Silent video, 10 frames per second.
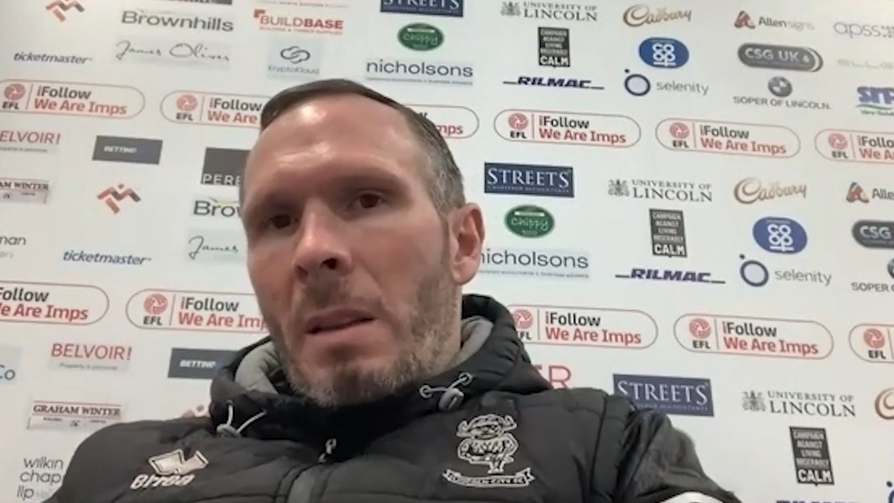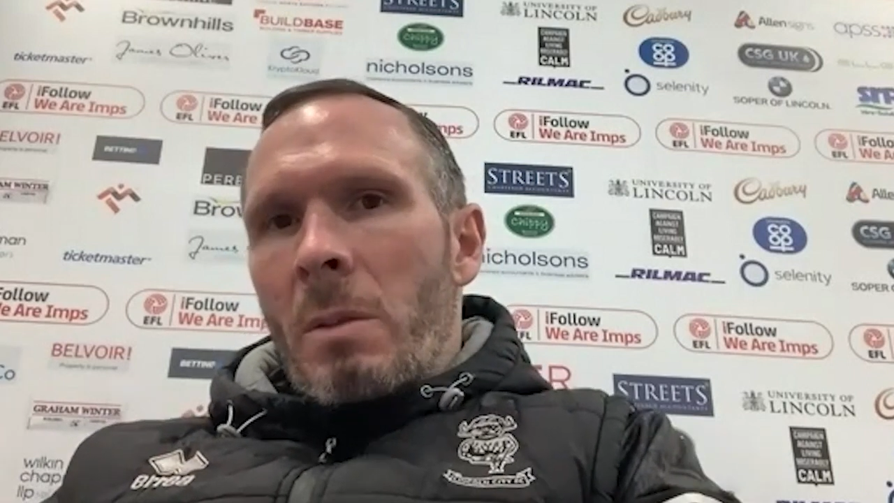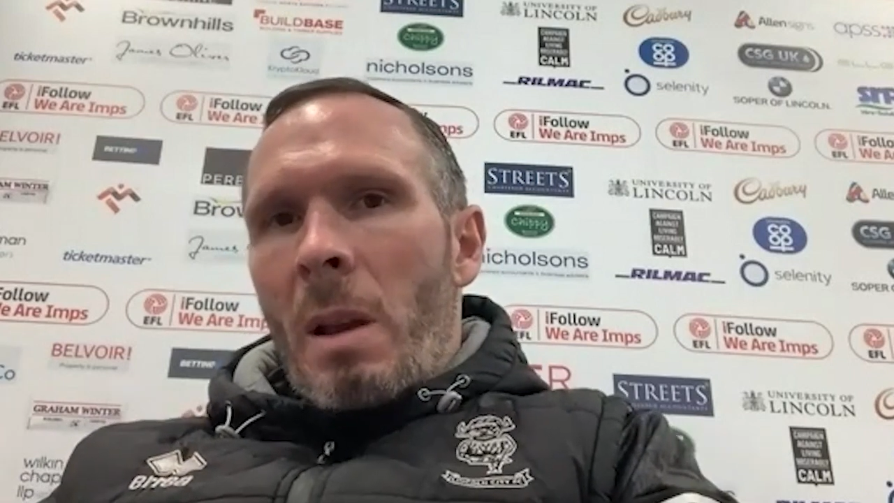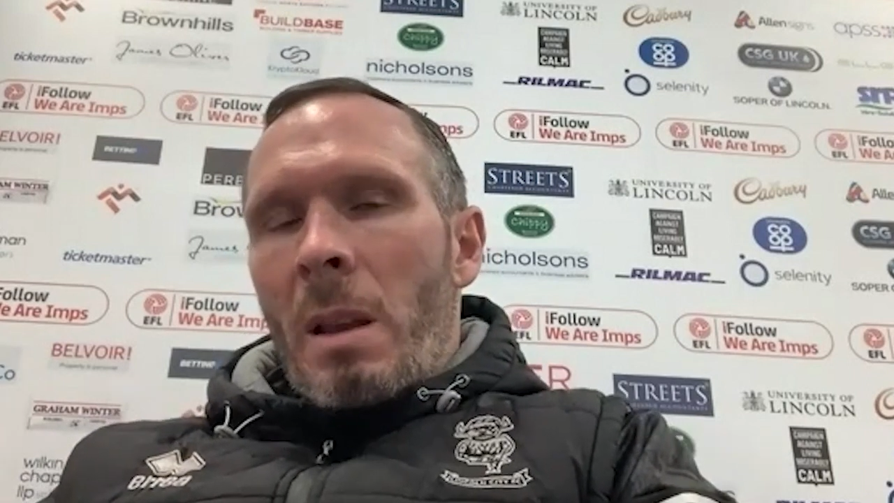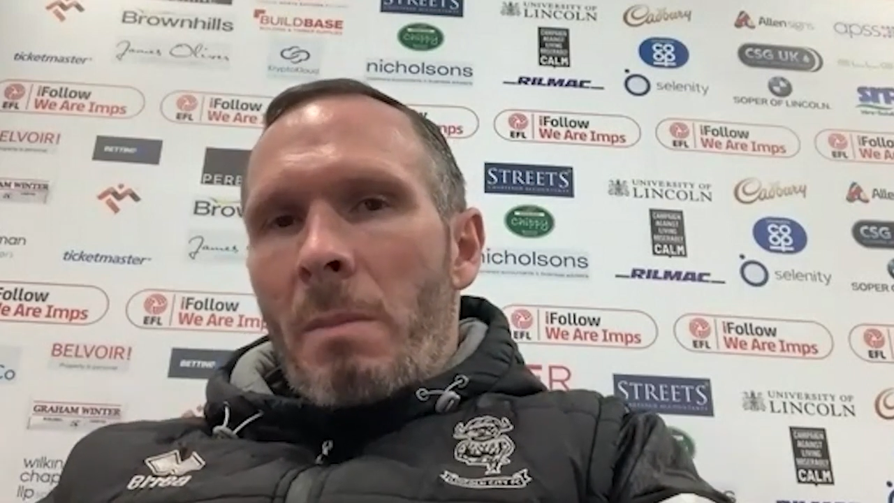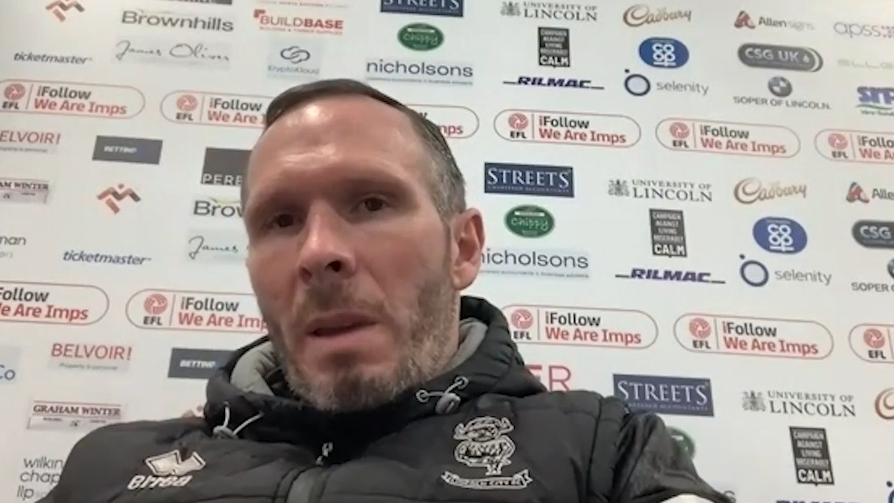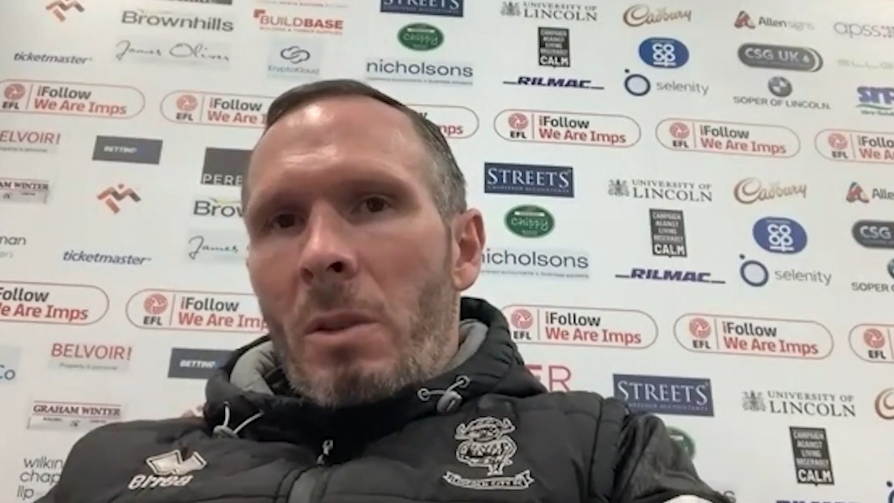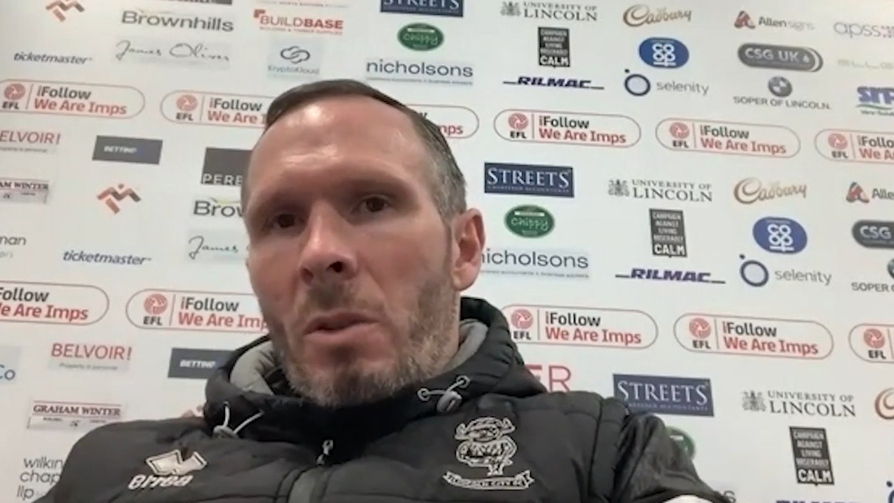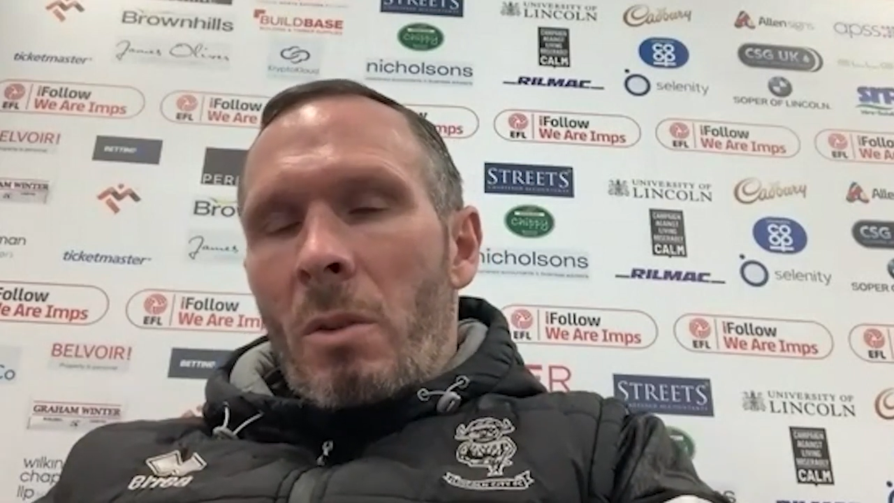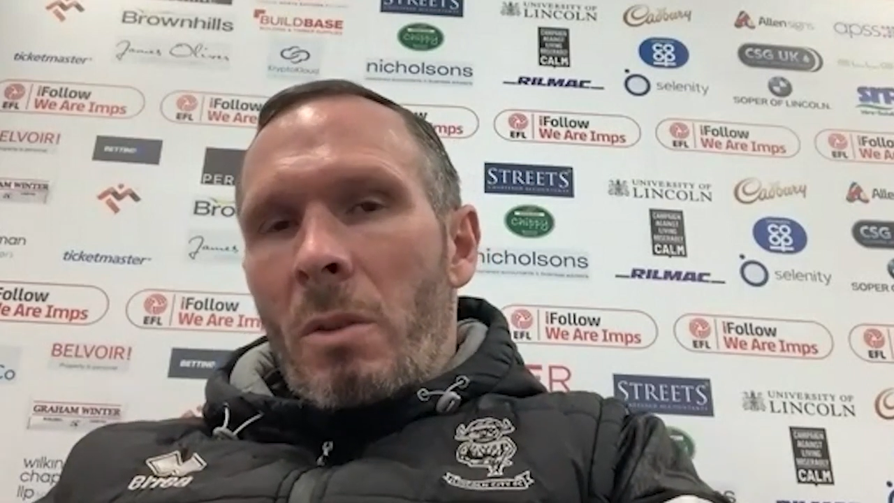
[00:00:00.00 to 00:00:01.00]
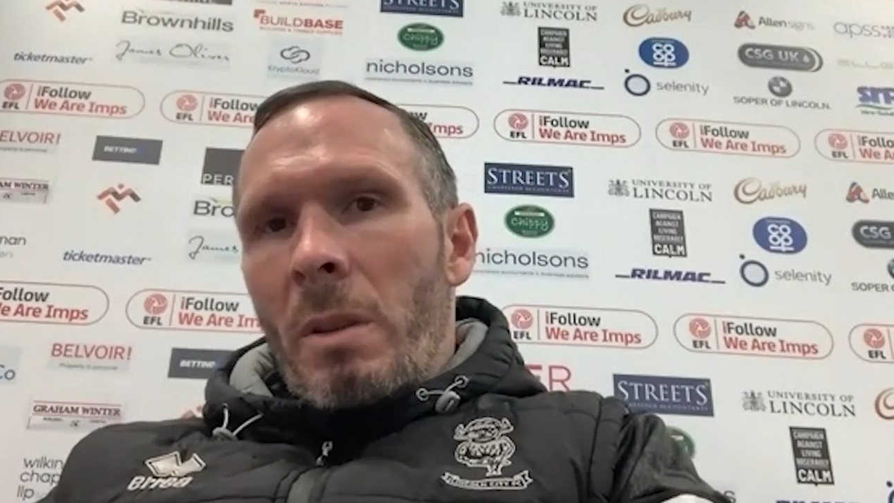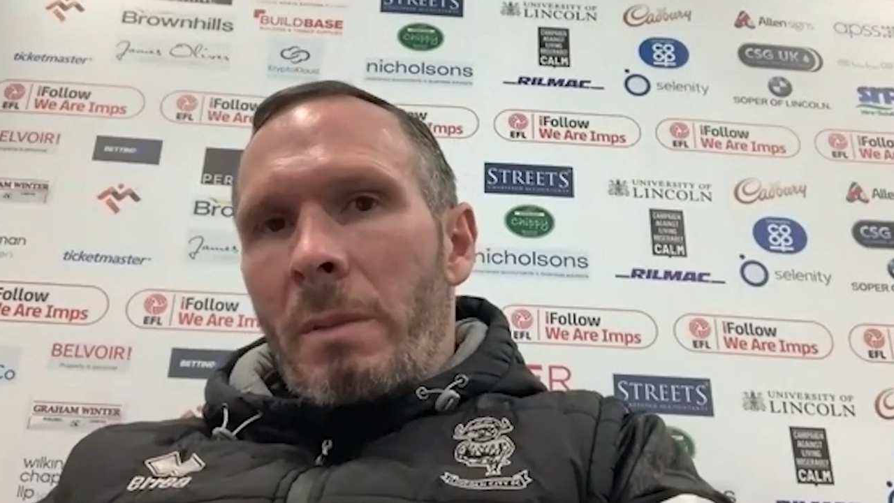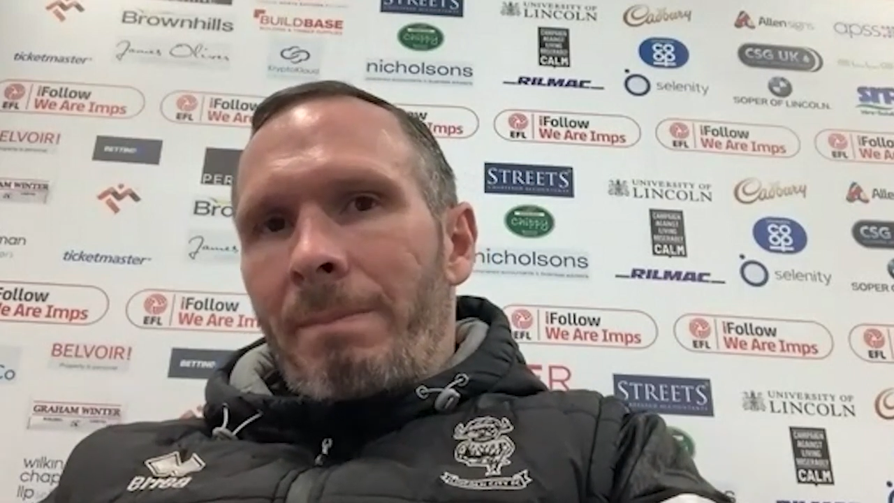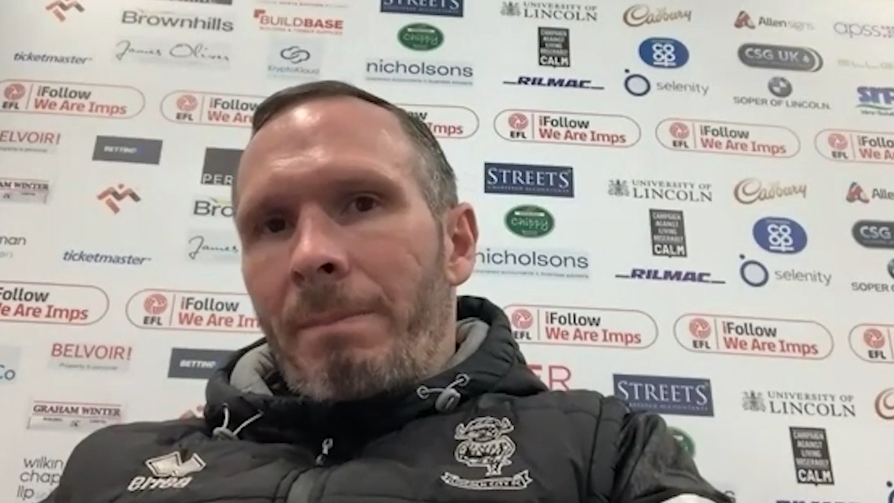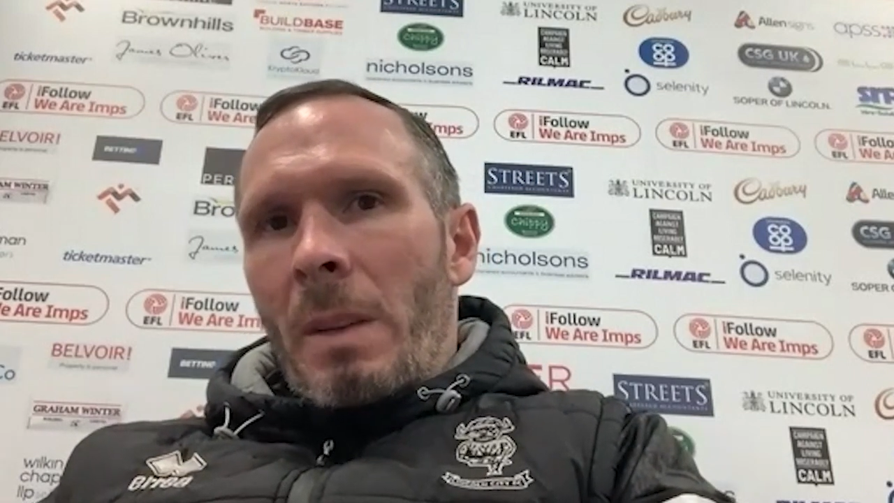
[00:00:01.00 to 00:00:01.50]
as well and make sure that
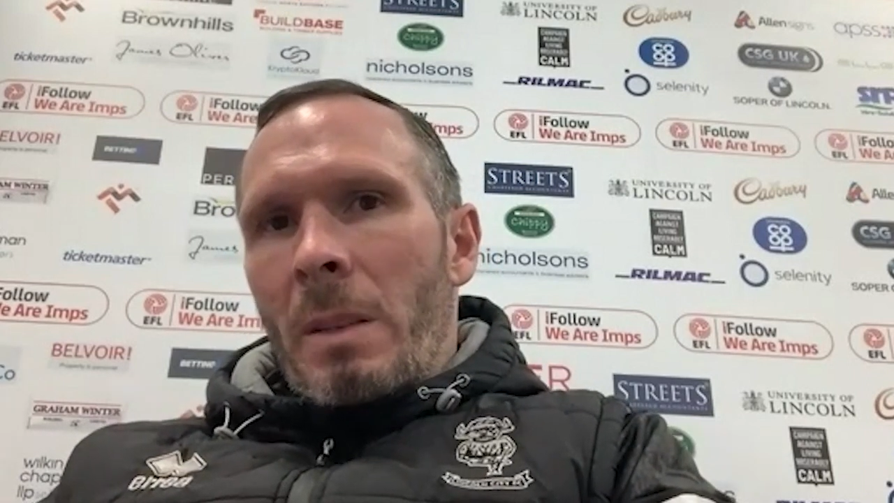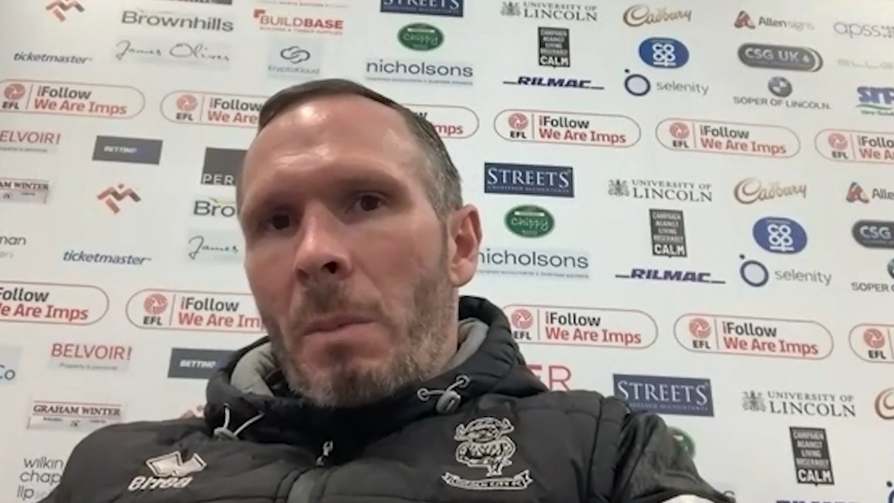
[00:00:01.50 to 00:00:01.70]
I